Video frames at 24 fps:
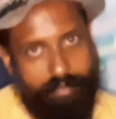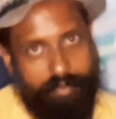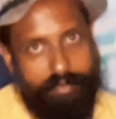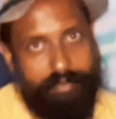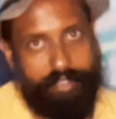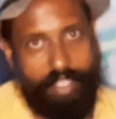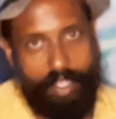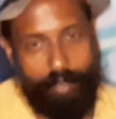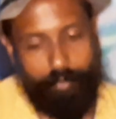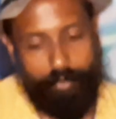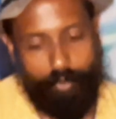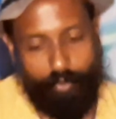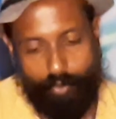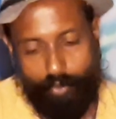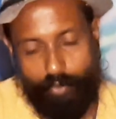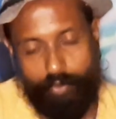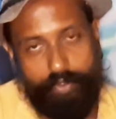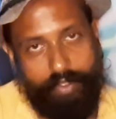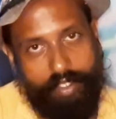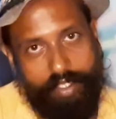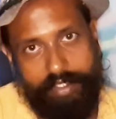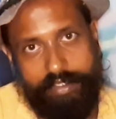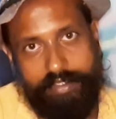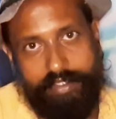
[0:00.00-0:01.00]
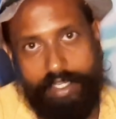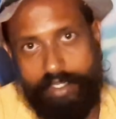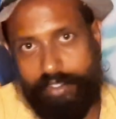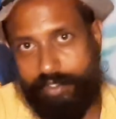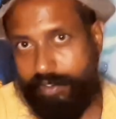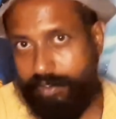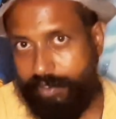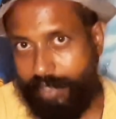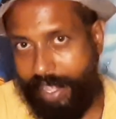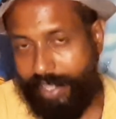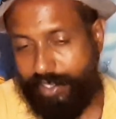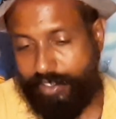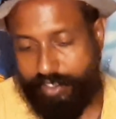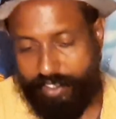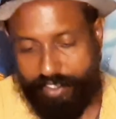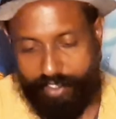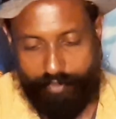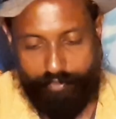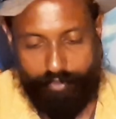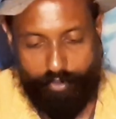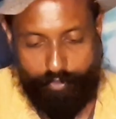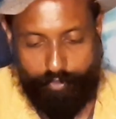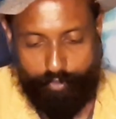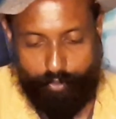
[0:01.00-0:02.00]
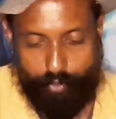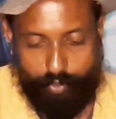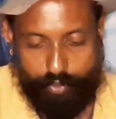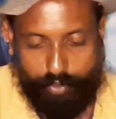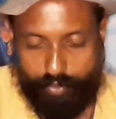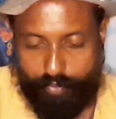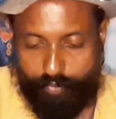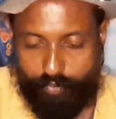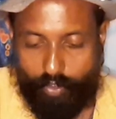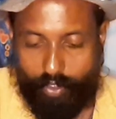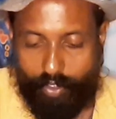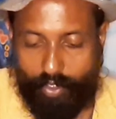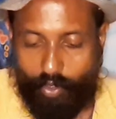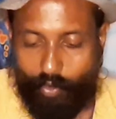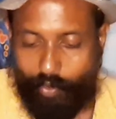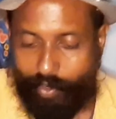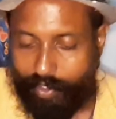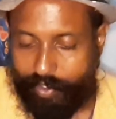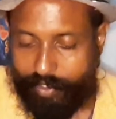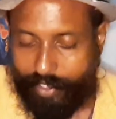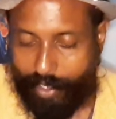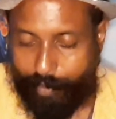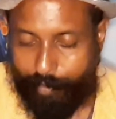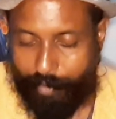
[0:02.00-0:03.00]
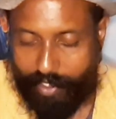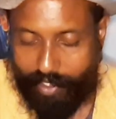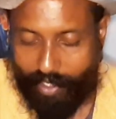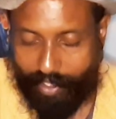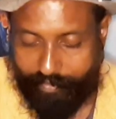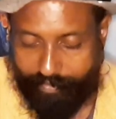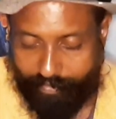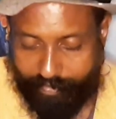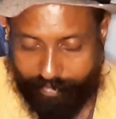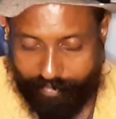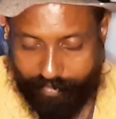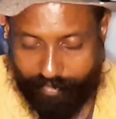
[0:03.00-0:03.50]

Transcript: time to grow things that actually give you fruits for a longer time in life.